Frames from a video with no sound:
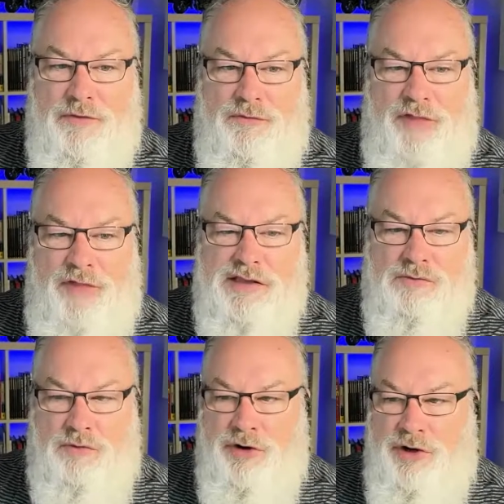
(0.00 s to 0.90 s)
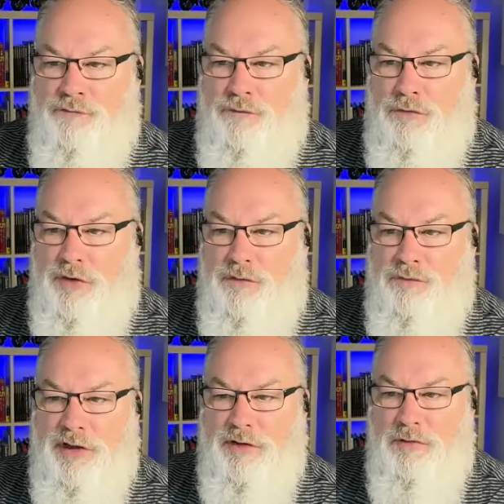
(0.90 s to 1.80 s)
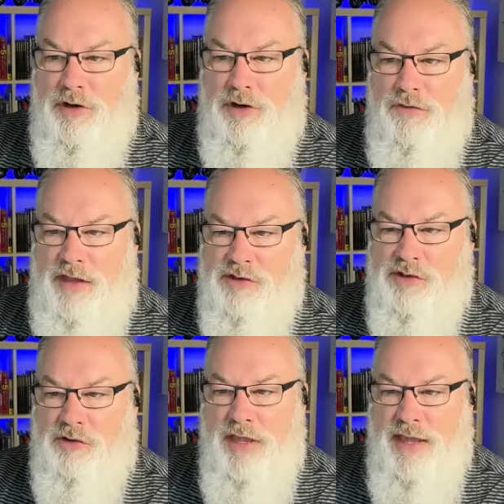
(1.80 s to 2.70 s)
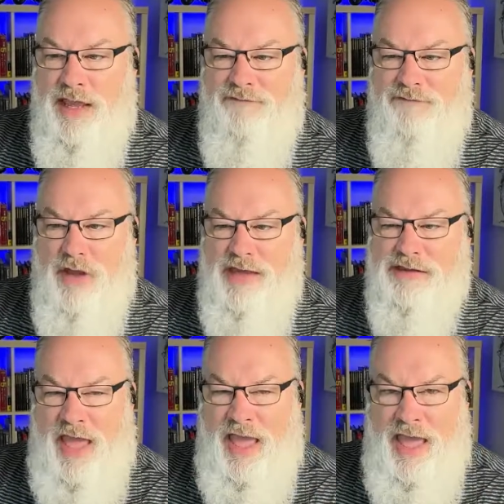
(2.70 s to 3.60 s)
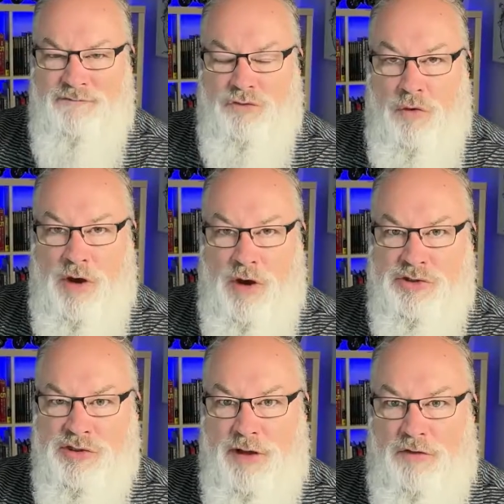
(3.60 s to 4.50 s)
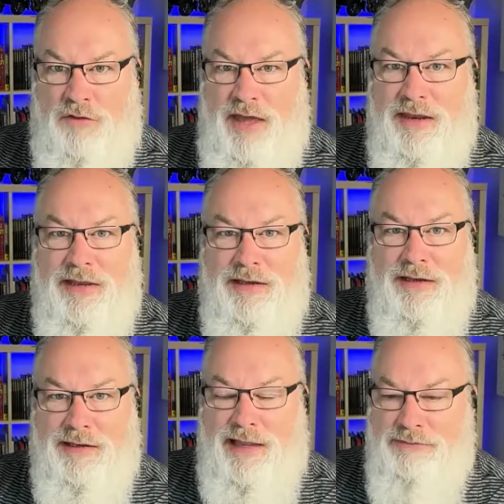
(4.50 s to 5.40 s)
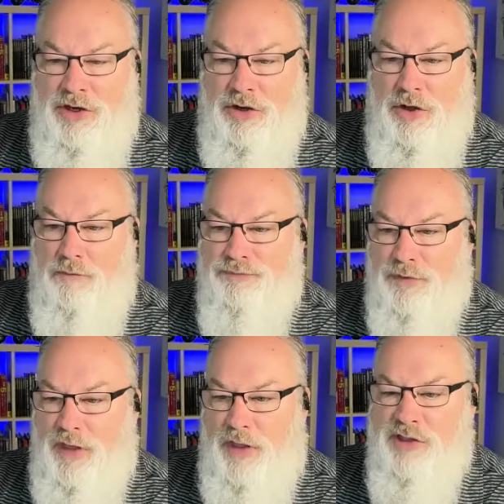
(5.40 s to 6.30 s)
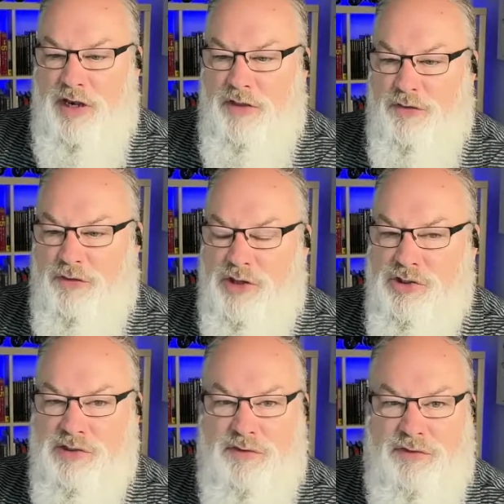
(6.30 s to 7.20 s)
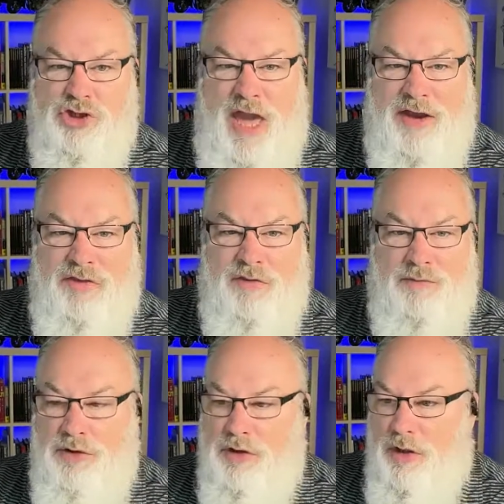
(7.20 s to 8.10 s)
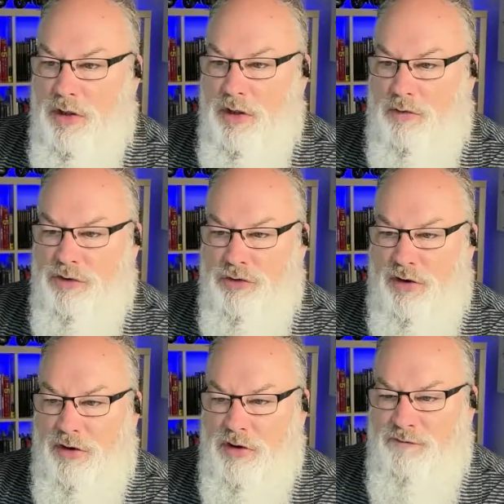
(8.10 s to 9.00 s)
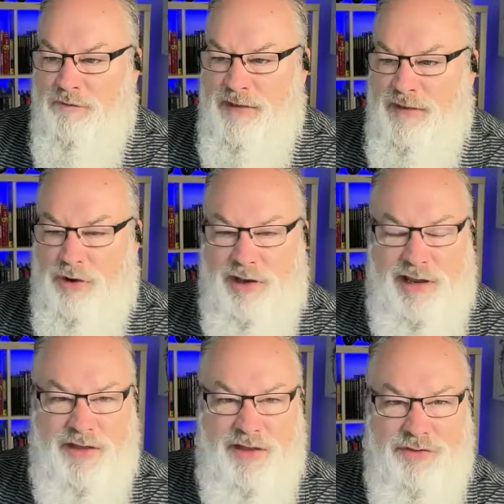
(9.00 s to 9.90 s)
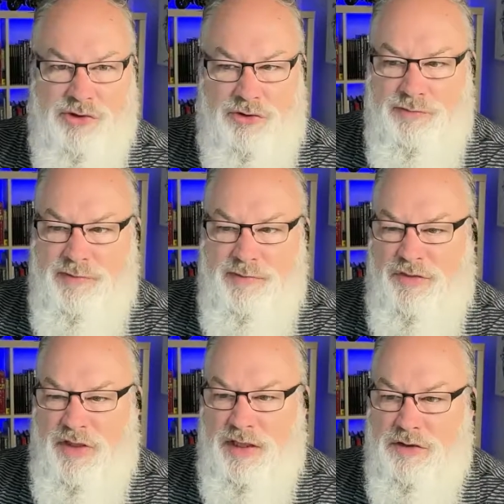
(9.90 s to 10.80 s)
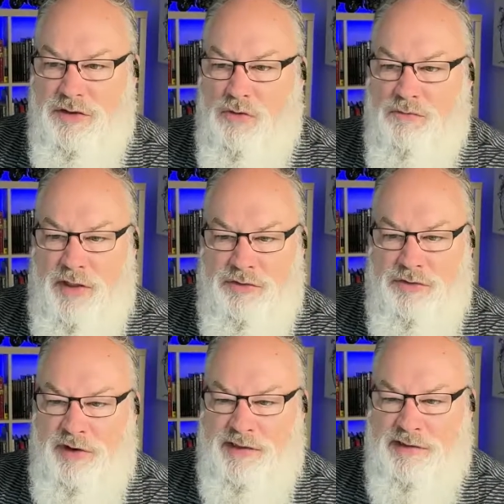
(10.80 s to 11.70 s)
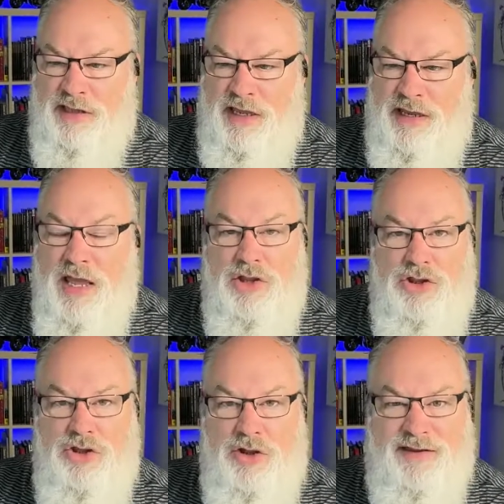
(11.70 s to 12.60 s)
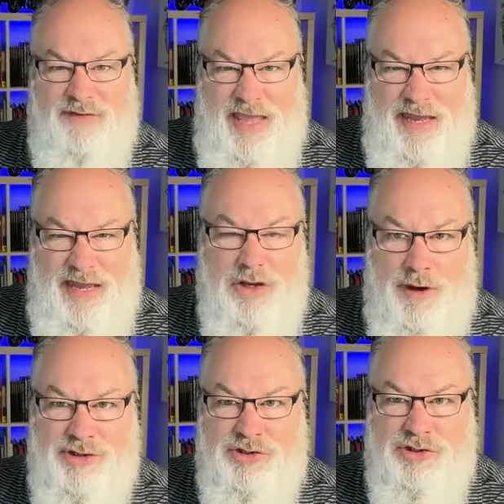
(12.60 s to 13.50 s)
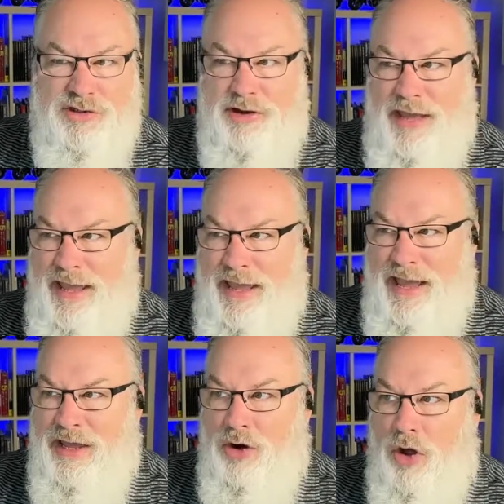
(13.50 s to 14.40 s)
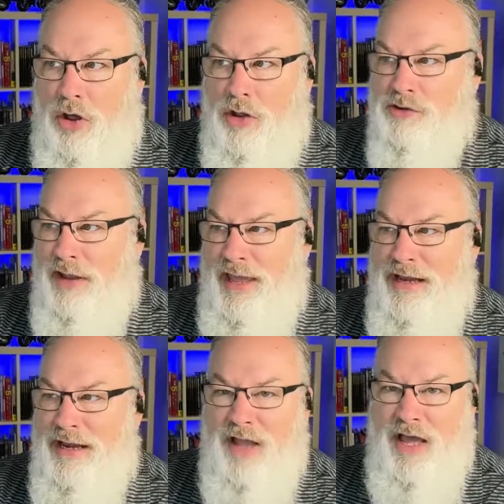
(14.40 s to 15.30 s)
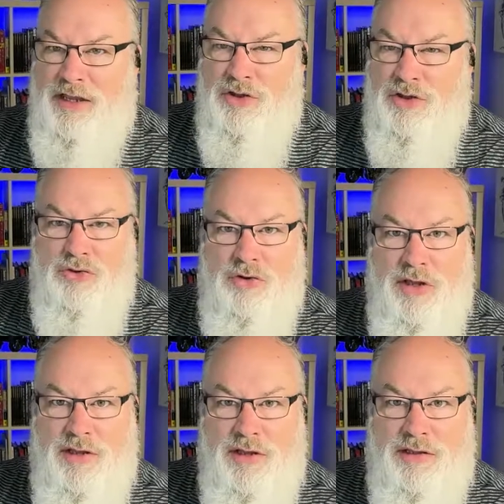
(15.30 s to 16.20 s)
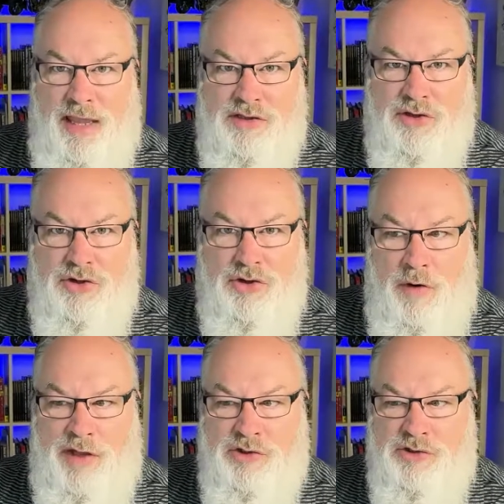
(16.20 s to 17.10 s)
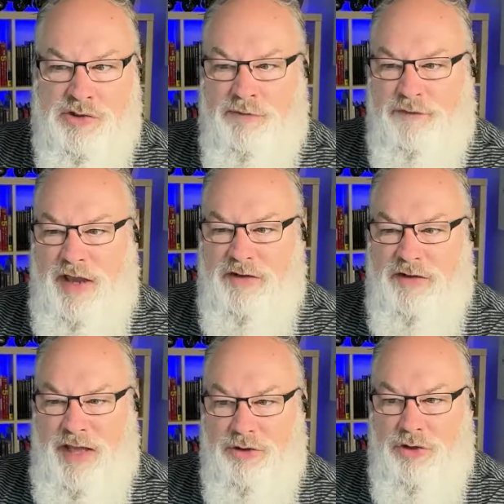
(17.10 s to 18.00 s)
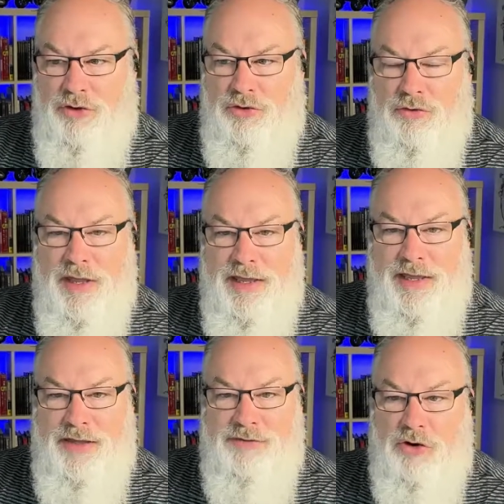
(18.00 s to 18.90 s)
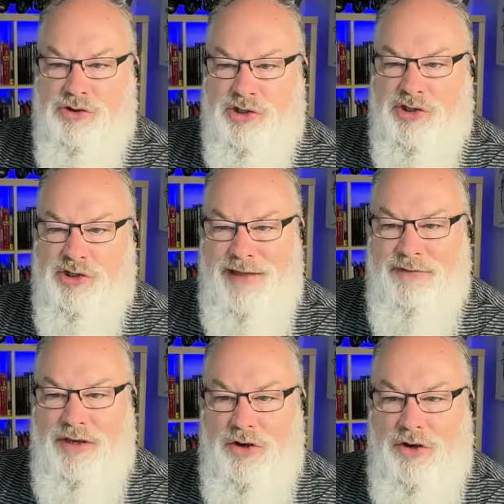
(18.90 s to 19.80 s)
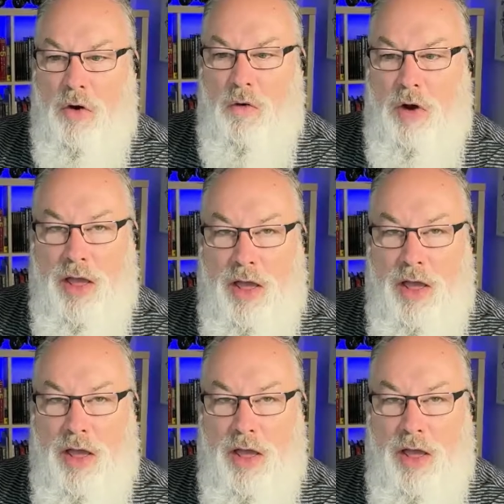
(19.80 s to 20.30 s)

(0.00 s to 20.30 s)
That's what we're here for. We really want to do that. So if you guys have questions about that, let me know. I don't see any other questions in the chat at the moment. We do have quite a few people online though, so you may be thinking, don't hesitate. Do you guys have any questions about AI at all? Is there anything I can do to answer your questions or provide value to you? If so, just let me know.